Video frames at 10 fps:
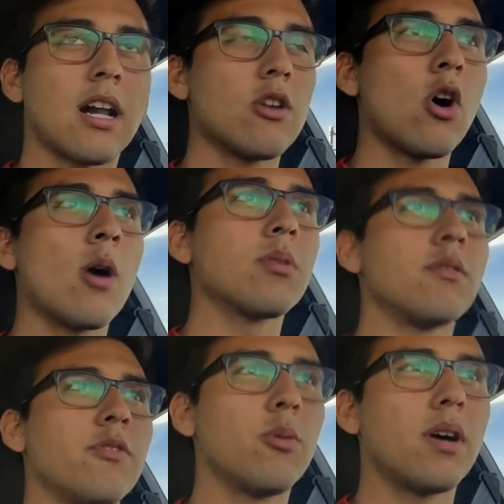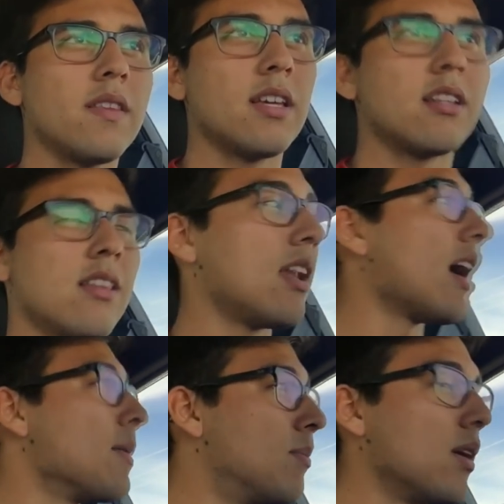I don't know how I'm gonna feel by the end of the
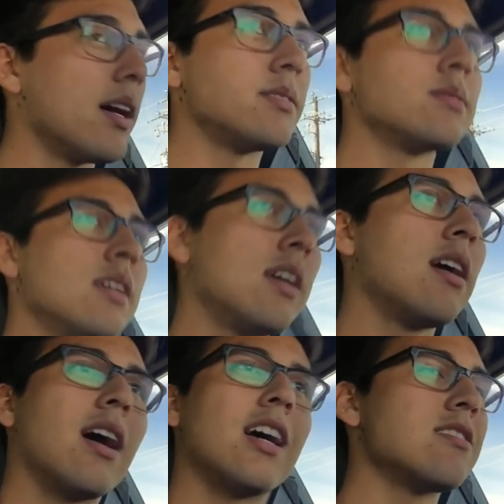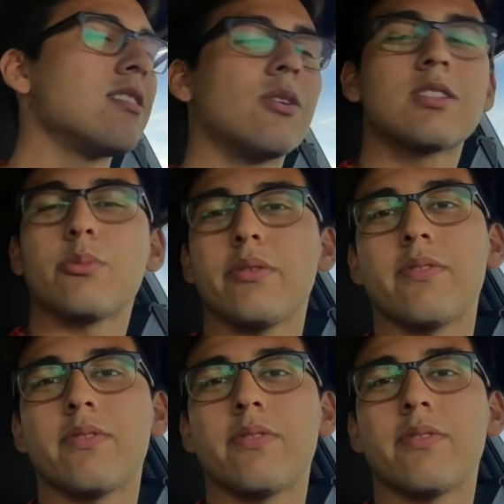night, but I just know it's gonna be